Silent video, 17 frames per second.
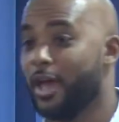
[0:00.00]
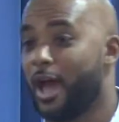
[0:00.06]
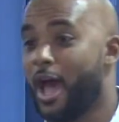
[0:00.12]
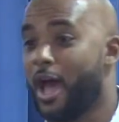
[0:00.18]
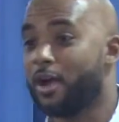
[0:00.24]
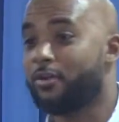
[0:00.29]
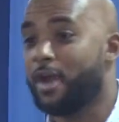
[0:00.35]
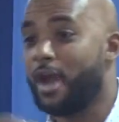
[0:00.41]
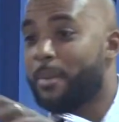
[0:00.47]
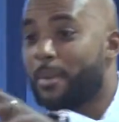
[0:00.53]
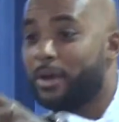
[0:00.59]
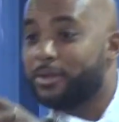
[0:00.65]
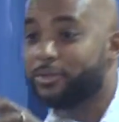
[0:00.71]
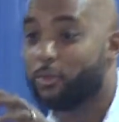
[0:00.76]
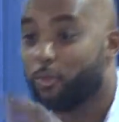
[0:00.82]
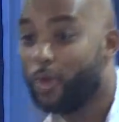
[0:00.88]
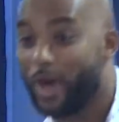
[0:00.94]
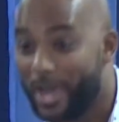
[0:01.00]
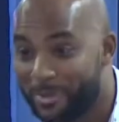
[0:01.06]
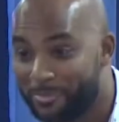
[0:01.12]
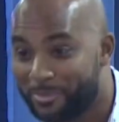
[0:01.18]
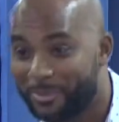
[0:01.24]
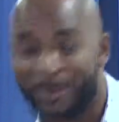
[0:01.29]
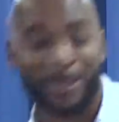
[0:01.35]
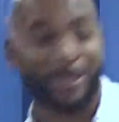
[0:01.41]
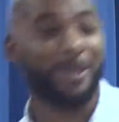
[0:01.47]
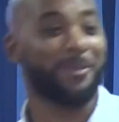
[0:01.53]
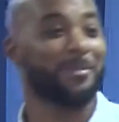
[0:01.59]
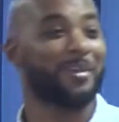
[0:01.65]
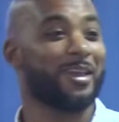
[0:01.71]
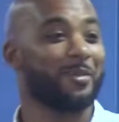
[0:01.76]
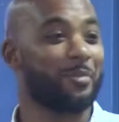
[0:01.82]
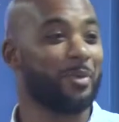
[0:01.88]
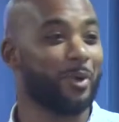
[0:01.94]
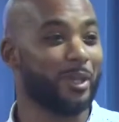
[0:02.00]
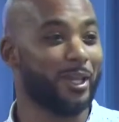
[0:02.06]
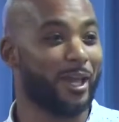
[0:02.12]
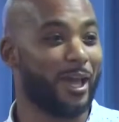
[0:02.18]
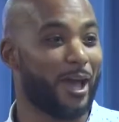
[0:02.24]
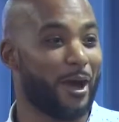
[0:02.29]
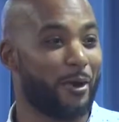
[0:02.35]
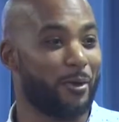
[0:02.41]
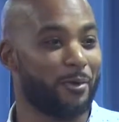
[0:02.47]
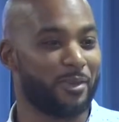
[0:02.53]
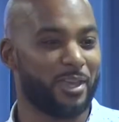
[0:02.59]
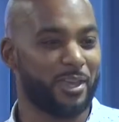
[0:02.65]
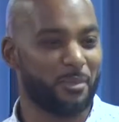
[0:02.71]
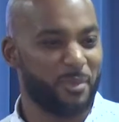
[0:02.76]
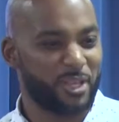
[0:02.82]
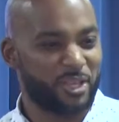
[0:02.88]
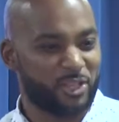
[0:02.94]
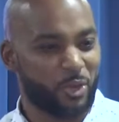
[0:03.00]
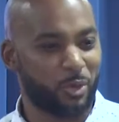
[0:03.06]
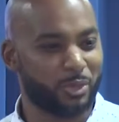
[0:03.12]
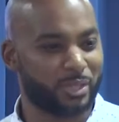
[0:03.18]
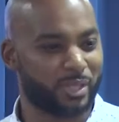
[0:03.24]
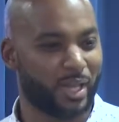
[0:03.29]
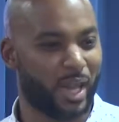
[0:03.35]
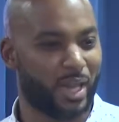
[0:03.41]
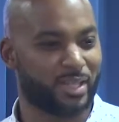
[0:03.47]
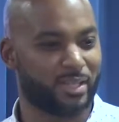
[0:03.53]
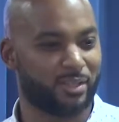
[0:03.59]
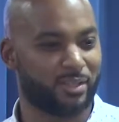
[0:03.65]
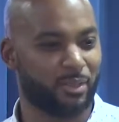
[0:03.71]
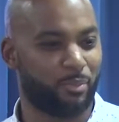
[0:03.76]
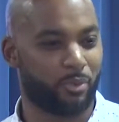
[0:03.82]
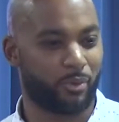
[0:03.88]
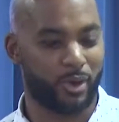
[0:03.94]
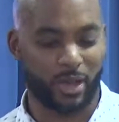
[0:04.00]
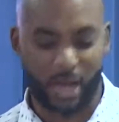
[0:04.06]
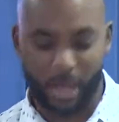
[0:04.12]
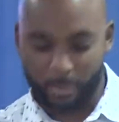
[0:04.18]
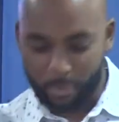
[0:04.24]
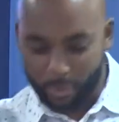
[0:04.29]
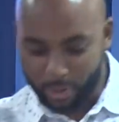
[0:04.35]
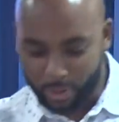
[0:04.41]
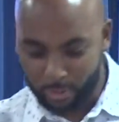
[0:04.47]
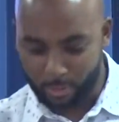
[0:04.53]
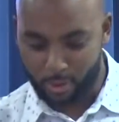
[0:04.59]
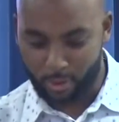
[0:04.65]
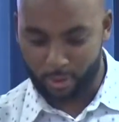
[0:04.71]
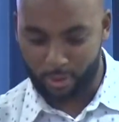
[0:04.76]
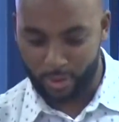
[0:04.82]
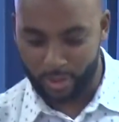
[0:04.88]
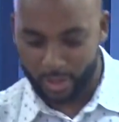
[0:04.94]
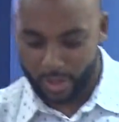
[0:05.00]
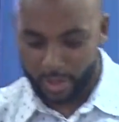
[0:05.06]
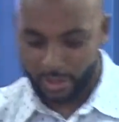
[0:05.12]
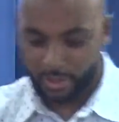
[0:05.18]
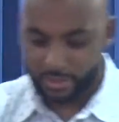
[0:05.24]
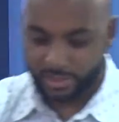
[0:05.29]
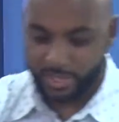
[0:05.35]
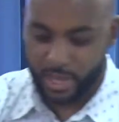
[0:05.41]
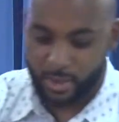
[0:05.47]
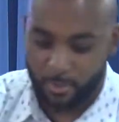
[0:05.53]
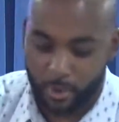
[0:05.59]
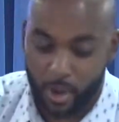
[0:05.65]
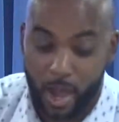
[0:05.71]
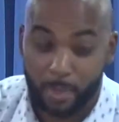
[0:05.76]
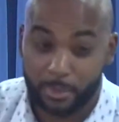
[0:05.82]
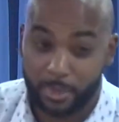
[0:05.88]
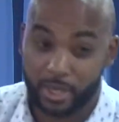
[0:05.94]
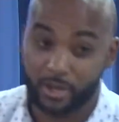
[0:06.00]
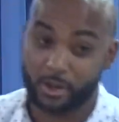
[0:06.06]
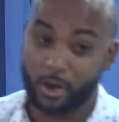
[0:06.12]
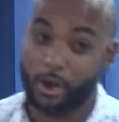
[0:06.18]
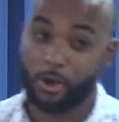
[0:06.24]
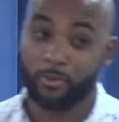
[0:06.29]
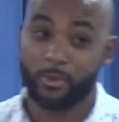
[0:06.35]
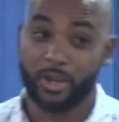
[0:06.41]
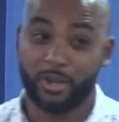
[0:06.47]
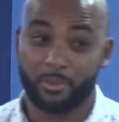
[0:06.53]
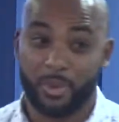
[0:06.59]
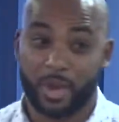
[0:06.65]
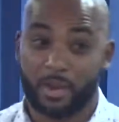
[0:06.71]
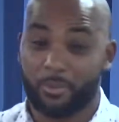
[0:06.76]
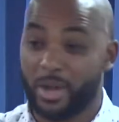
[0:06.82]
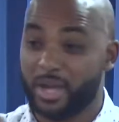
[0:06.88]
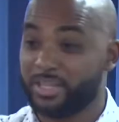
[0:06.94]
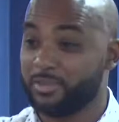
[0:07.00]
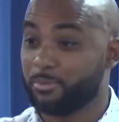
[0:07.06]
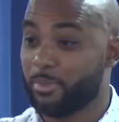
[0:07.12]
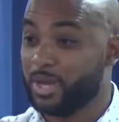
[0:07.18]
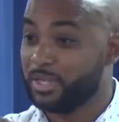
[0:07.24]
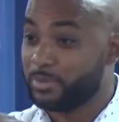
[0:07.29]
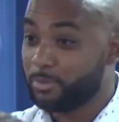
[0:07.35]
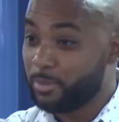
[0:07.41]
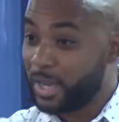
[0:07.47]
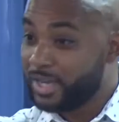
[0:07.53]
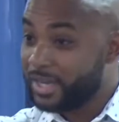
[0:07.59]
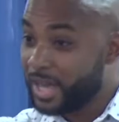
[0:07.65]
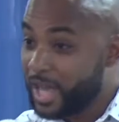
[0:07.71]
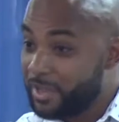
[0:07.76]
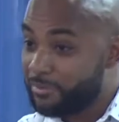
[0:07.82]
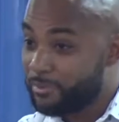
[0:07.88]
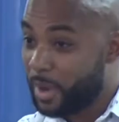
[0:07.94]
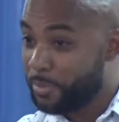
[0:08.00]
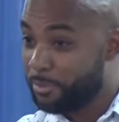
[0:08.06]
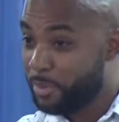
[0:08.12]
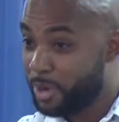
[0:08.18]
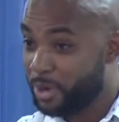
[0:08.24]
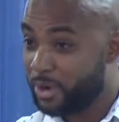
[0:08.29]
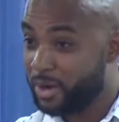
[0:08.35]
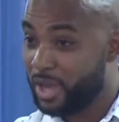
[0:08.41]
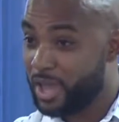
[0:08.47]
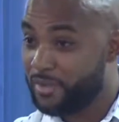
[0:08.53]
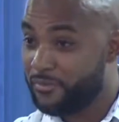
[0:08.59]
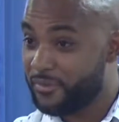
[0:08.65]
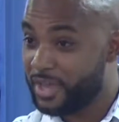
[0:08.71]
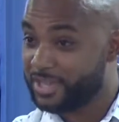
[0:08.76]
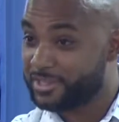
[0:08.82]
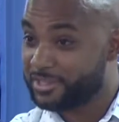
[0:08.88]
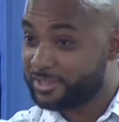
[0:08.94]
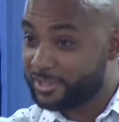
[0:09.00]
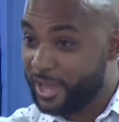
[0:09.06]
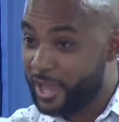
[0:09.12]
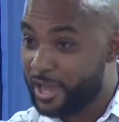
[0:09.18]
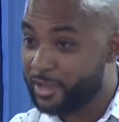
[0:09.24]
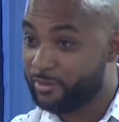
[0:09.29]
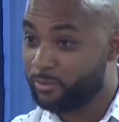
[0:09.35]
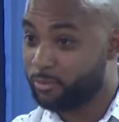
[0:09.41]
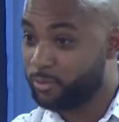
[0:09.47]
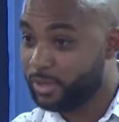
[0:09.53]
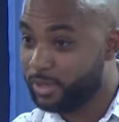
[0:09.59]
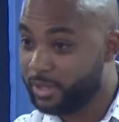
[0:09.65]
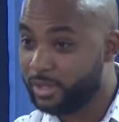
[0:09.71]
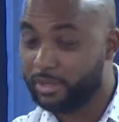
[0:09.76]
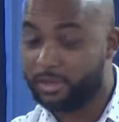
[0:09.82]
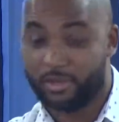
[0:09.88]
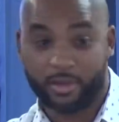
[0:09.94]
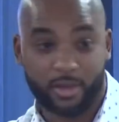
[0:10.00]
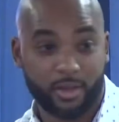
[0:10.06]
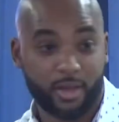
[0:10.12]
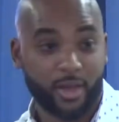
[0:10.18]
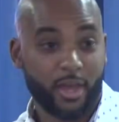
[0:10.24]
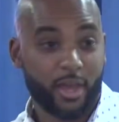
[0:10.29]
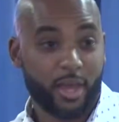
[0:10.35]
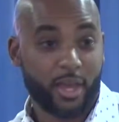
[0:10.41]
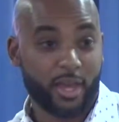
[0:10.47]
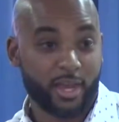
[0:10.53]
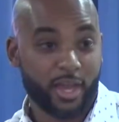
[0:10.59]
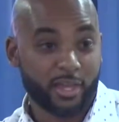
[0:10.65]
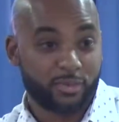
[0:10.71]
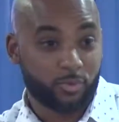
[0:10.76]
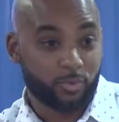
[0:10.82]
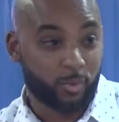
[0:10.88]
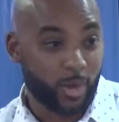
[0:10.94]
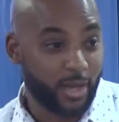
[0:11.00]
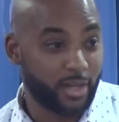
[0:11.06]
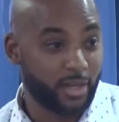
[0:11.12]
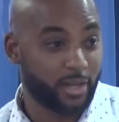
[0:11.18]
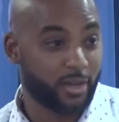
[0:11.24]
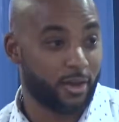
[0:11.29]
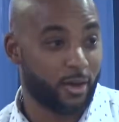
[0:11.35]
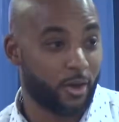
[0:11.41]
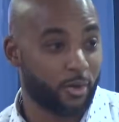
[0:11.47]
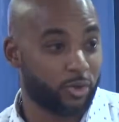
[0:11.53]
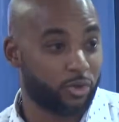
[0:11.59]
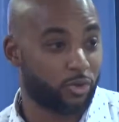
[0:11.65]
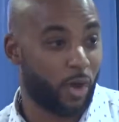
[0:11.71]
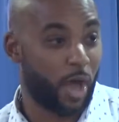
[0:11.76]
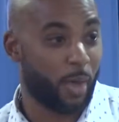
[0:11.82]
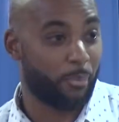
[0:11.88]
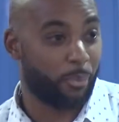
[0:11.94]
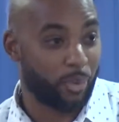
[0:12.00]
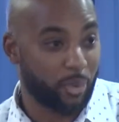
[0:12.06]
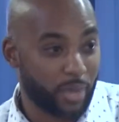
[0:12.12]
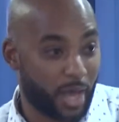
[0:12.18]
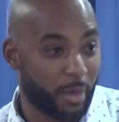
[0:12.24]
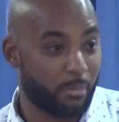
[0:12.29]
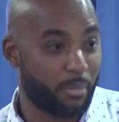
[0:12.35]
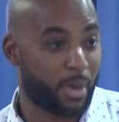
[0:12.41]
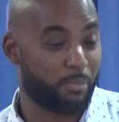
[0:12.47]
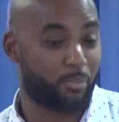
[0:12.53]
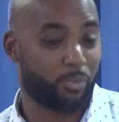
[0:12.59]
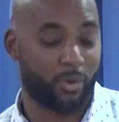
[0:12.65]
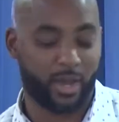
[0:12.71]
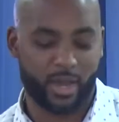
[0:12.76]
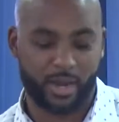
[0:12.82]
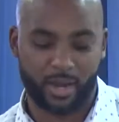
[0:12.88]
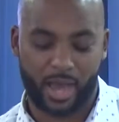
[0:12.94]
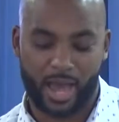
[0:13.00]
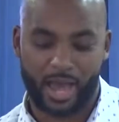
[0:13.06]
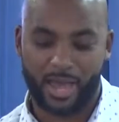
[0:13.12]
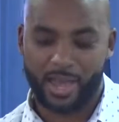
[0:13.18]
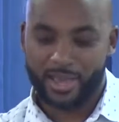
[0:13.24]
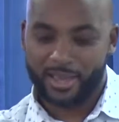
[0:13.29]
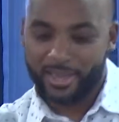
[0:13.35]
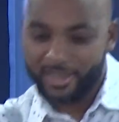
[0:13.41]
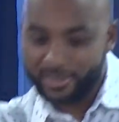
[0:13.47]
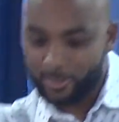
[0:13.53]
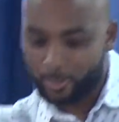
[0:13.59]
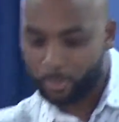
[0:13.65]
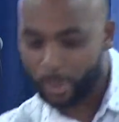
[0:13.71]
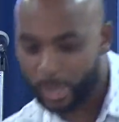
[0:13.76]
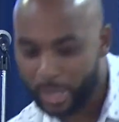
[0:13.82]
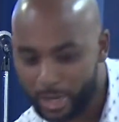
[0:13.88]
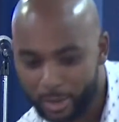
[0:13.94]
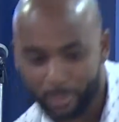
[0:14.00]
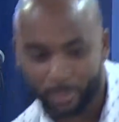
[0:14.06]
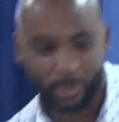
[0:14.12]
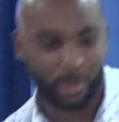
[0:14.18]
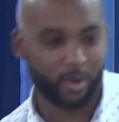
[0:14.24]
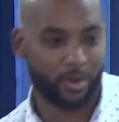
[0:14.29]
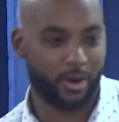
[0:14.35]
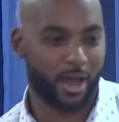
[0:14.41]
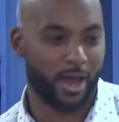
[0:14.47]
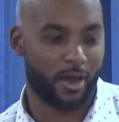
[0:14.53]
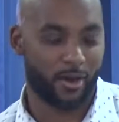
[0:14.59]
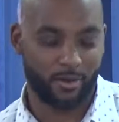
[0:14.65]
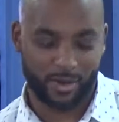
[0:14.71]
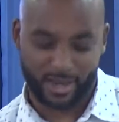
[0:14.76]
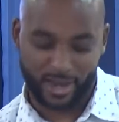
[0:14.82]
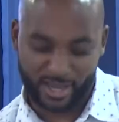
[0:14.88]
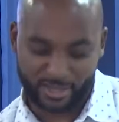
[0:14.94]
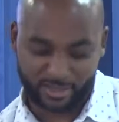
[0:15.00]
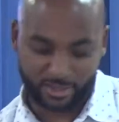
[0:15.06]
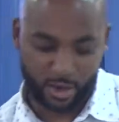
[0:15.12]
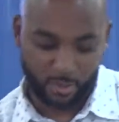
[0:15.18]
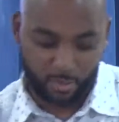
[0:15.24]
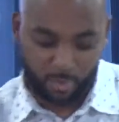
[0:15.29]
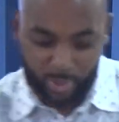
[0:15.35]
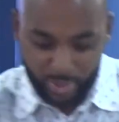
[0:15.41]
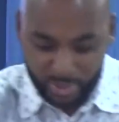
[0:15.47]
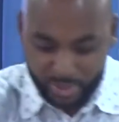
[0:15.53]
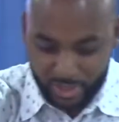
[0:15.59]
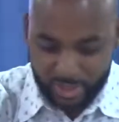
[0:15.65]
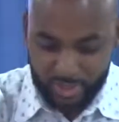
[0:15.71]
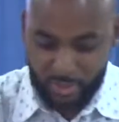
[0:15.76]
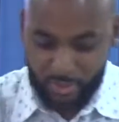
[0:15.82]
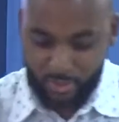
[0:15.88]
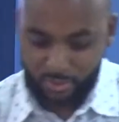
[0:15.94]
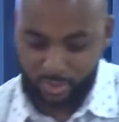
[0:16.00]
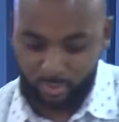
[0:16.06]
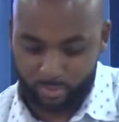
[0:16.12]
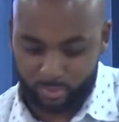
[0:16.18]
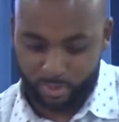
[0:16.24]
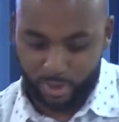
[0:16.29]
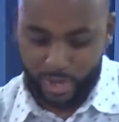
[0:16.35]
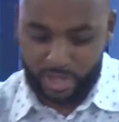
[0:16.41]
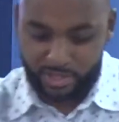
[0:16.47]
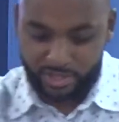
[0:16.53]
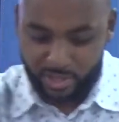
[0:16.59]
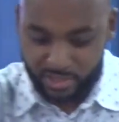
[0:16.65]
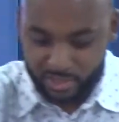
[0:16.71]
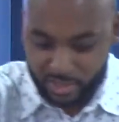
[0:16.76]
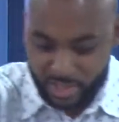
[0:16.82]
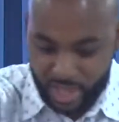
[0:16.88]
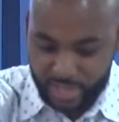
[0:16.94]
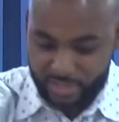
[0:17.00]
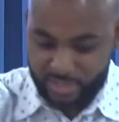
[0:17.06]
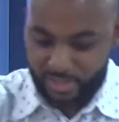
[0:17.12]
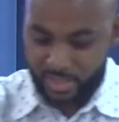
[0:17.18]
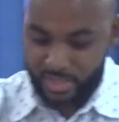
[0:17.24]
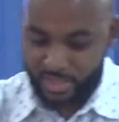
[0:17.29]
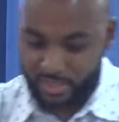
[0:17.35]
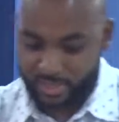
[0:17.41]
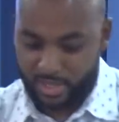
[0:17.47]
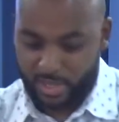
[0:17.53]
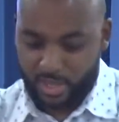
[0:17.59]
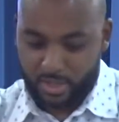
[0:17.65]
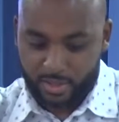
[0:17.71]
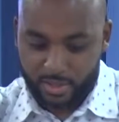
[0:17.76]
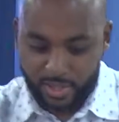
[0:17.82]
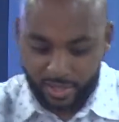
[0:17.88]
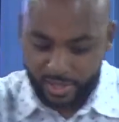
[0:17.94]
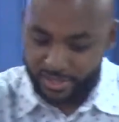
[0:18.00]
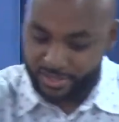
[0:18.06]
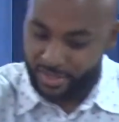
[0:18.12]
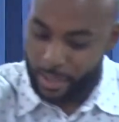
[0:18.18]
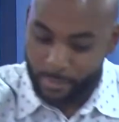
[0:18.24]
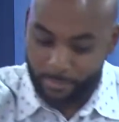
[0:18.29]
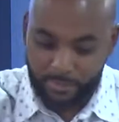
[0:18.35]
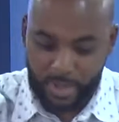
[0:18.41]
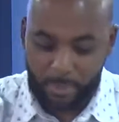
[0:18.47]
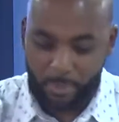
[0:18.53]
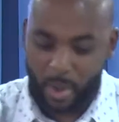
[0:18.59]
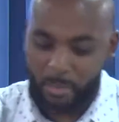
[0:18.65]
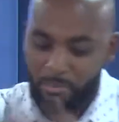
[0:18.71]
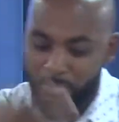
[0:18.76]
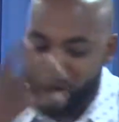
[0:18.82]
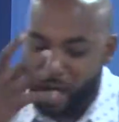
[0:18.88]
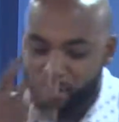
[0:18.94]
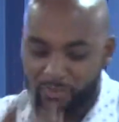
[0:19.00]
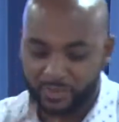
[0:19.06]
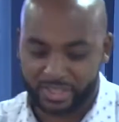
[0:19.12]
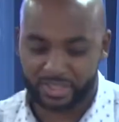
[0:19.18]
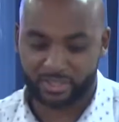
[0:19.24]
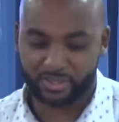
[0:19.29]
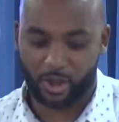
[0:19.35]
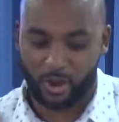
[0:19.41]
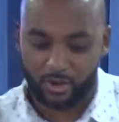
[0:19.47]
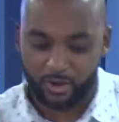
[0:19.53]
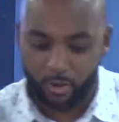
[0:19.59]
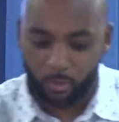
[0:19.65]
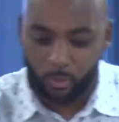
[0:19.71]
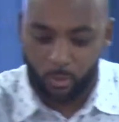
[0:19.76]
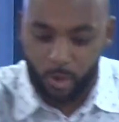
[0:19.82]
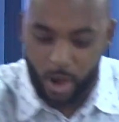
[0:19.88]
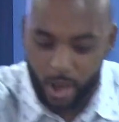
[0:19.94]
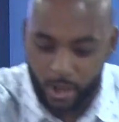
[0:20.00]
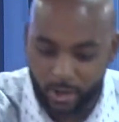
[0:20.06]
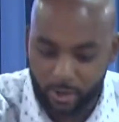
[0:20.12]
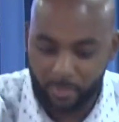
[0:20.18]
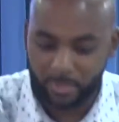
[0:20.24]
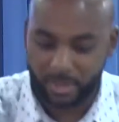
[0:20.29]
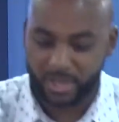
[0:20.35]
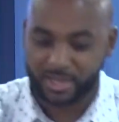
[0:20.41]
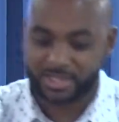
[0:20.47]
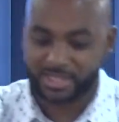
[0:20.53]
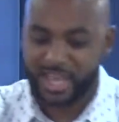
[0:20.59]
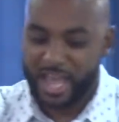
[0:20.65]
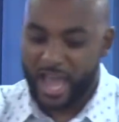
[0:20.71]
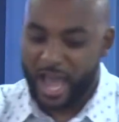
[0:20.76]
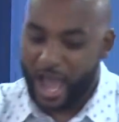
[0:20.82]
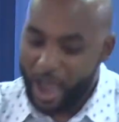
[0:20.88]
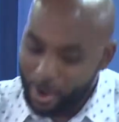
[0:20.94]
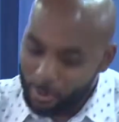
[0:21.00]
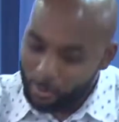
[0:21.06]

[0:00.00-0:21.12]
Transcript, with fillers: I'd grab out the white bread, pull it out, get me two slices of bread. I put them on the table. I'm getting already. My, my, my, my knife, my butter knife is shined really good and it's ready to go. So I pull out my bread, I get the peanut butter out and I start putting it on the bread just like this. And it, I'm, my mouth is starting to water because I